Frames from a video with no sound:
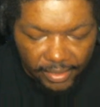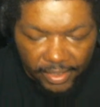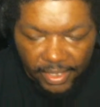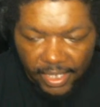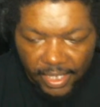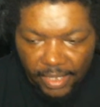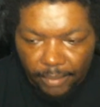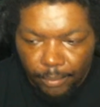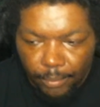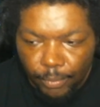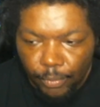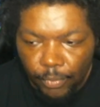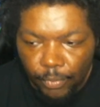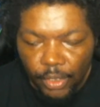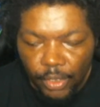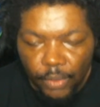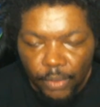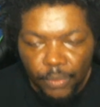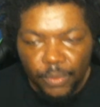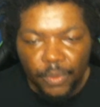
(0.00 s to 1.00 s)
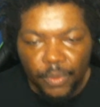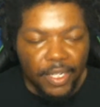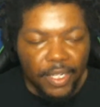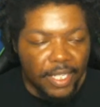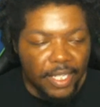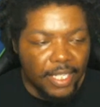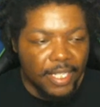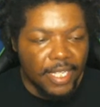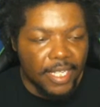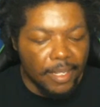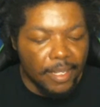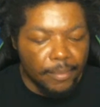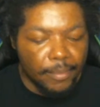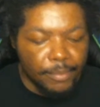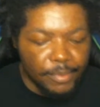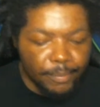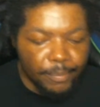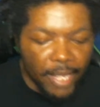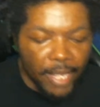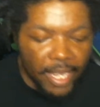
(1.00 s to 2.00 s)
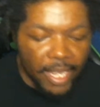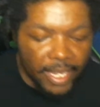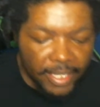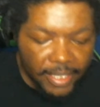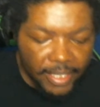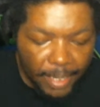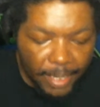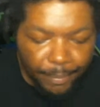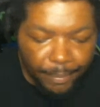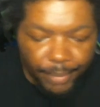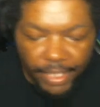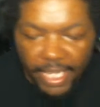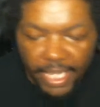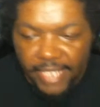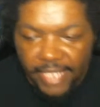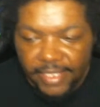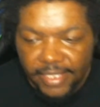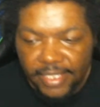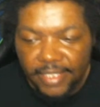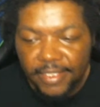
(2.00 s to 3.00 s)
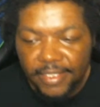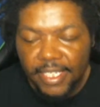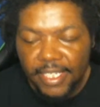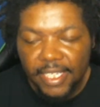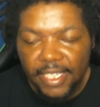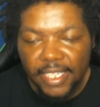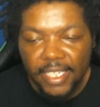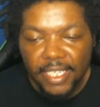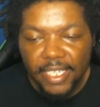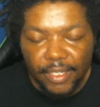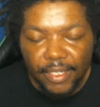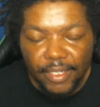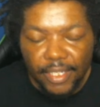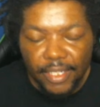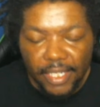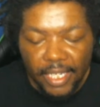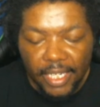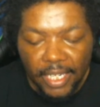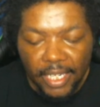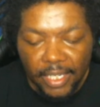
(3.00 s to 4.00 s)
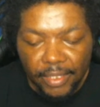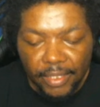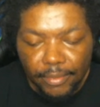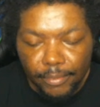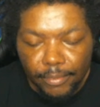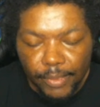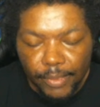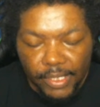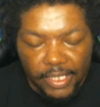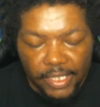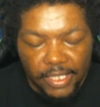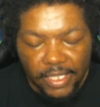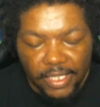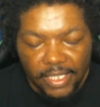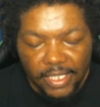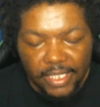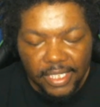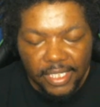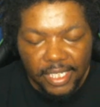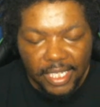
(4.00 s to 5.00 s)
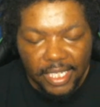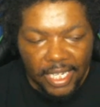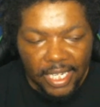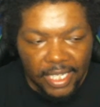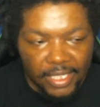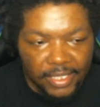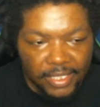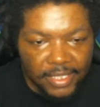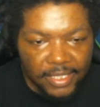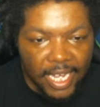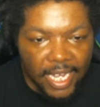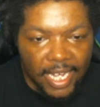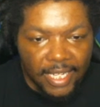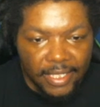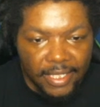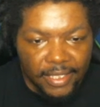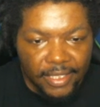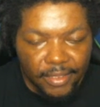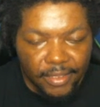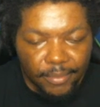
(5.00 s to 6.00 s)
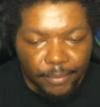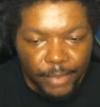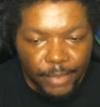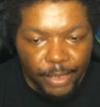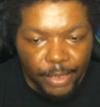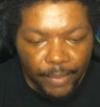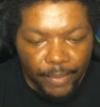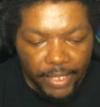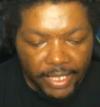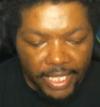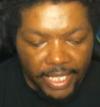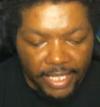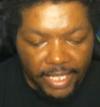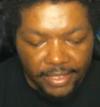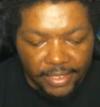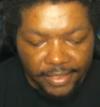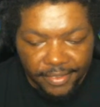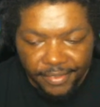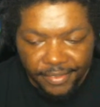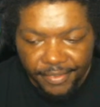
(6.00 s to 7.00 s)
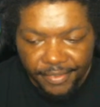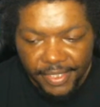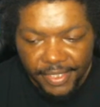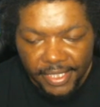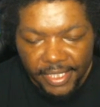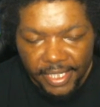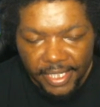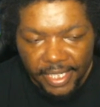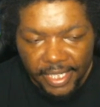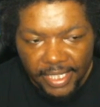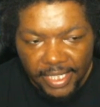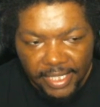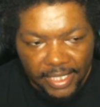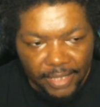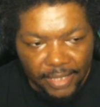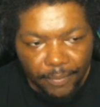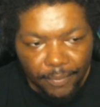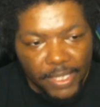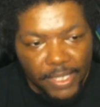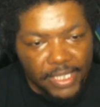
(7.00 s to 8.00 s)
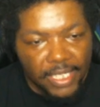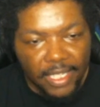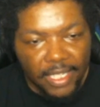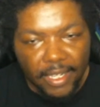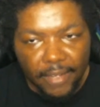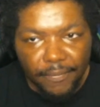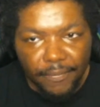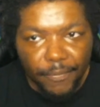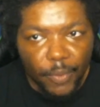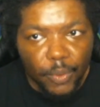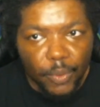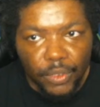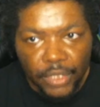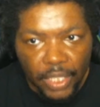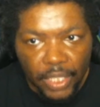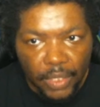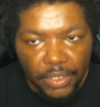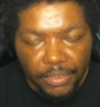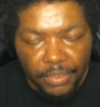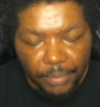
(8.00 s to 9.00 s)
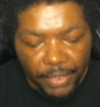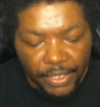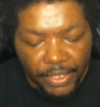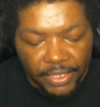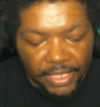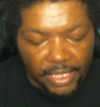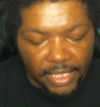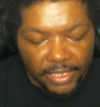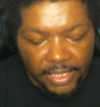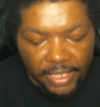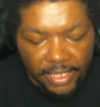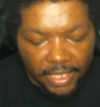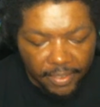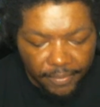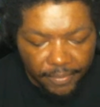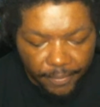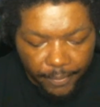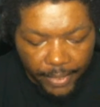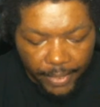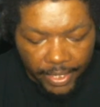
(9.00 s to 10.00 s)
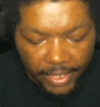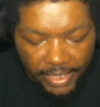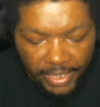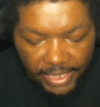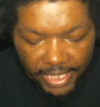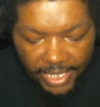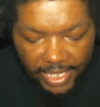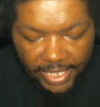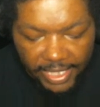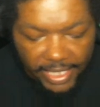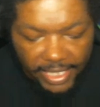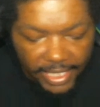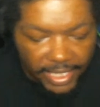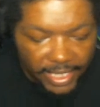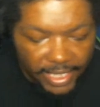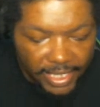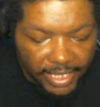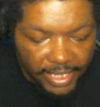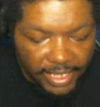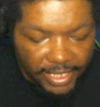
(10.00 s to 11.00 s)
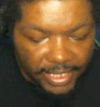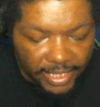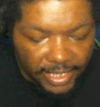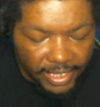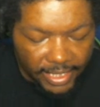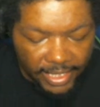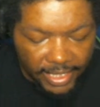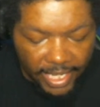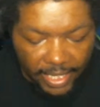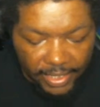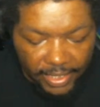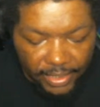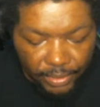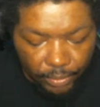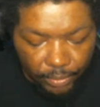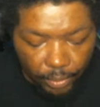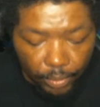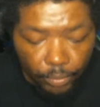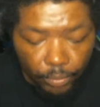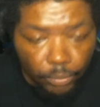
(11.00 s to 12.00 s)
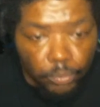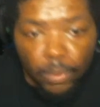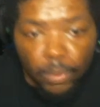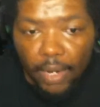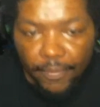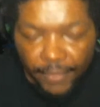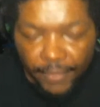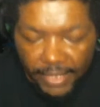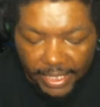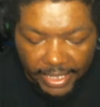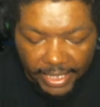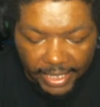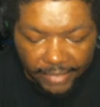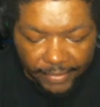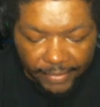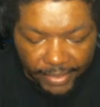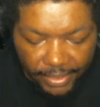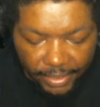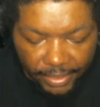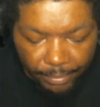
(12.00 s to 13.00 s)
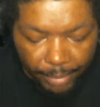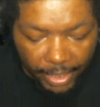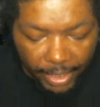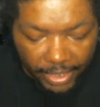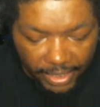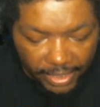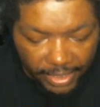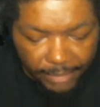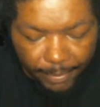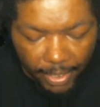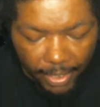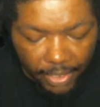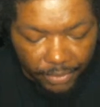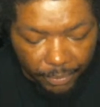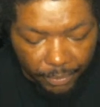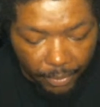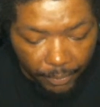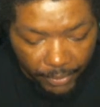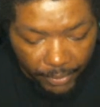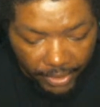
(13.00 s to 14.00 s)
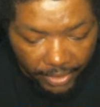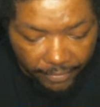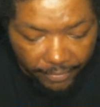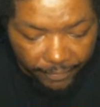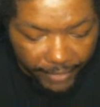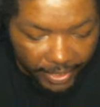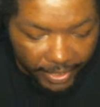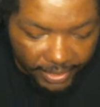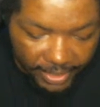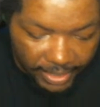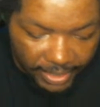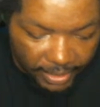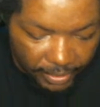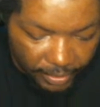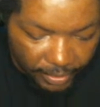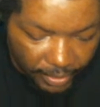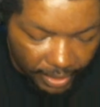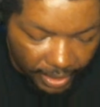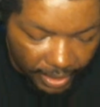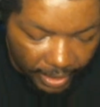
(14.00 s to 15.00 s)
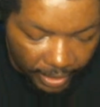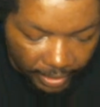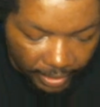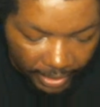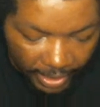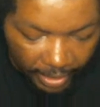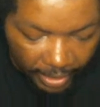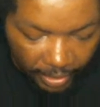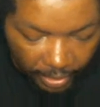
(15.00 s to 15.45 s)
Luthor comes by and blasted uh, Zod with the radiation. It wasn't like a full dose, but just enough where it's like now it's roughly even. But his powers will return faster than